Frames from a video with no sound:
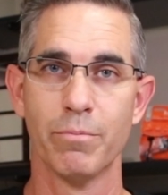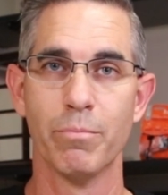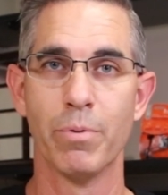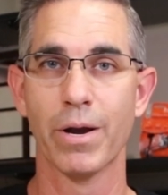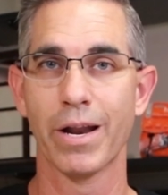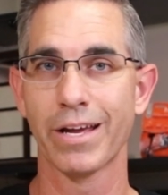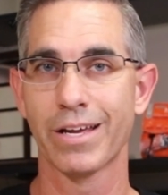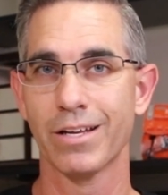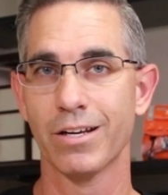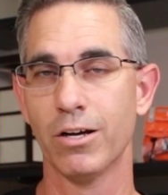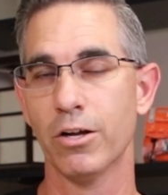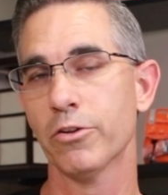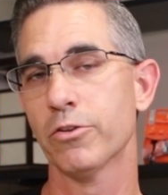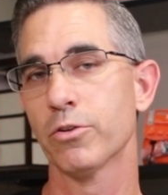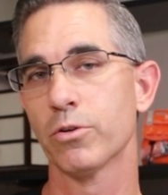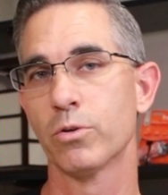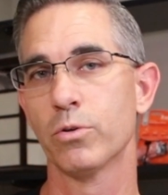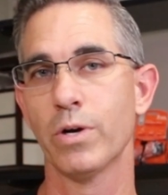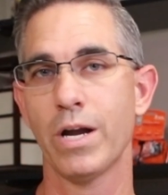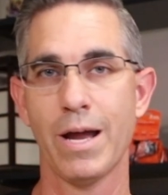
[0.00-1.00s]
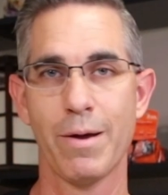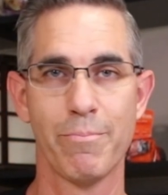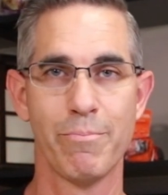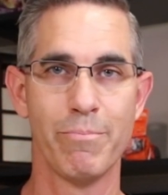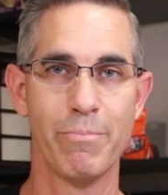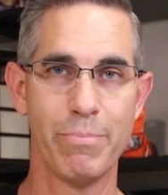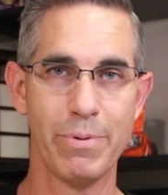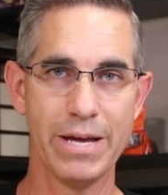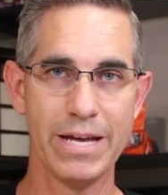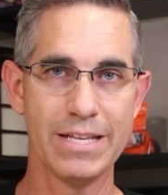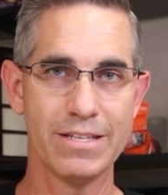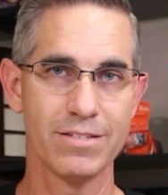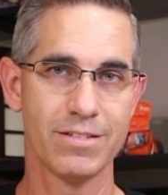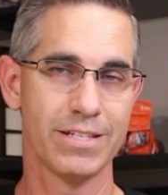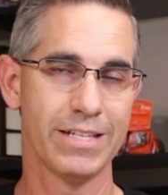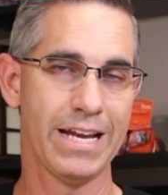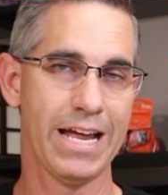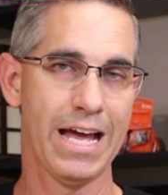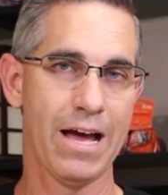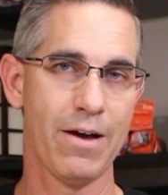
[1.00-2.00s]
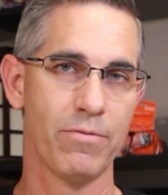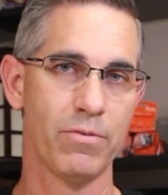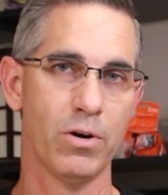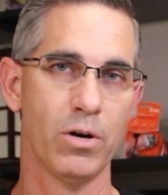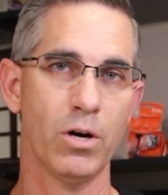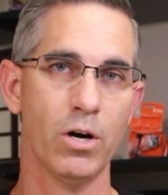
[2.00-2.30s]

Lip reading: but I can also grab bins that have